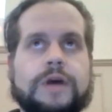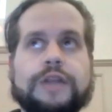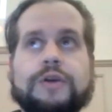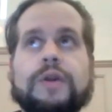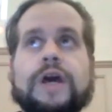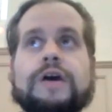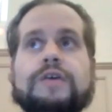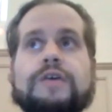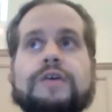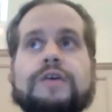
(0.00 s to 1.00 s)
don't
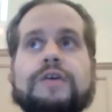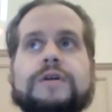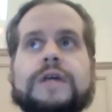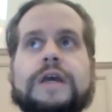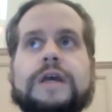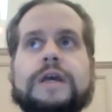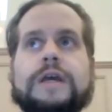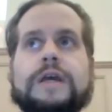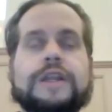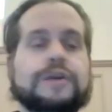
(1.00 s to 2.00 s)
have
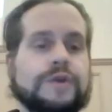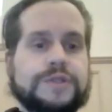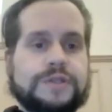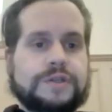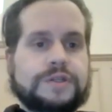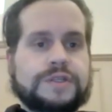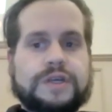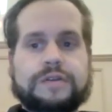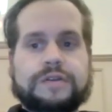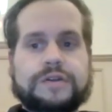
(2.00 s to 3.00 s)
any reason to
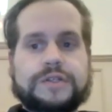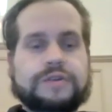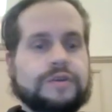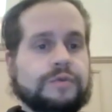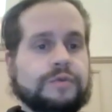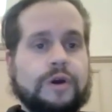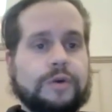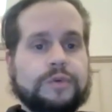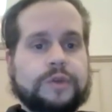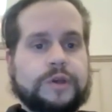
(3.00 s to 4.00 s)
say that there's anything
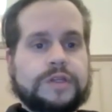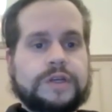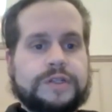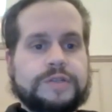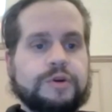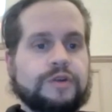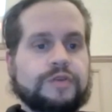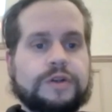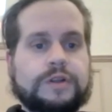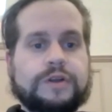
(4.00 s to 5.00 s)
wrong with it. It's a
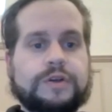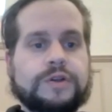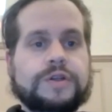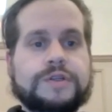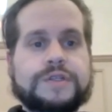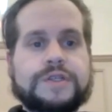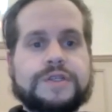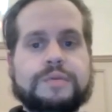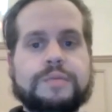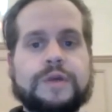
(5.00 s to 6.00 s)
perfectly good
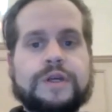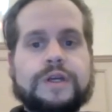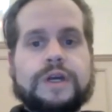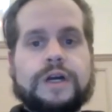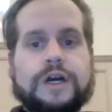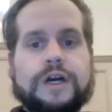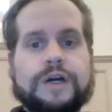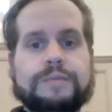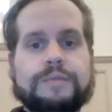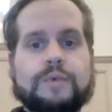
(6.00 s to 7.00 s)
system.
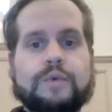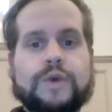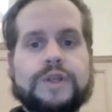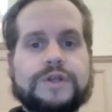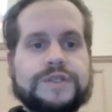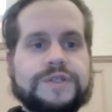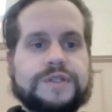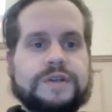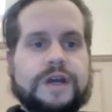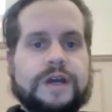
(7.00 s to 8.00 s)
We just
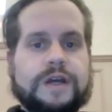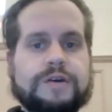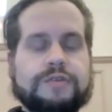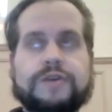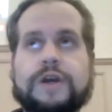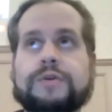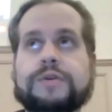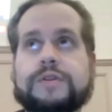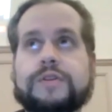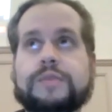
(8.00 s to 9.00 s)

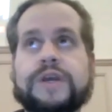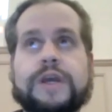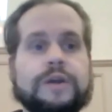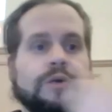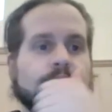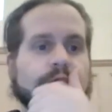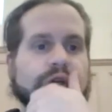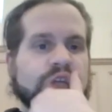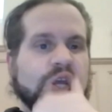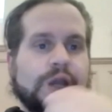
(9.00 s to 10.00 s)
found that the Pana worked.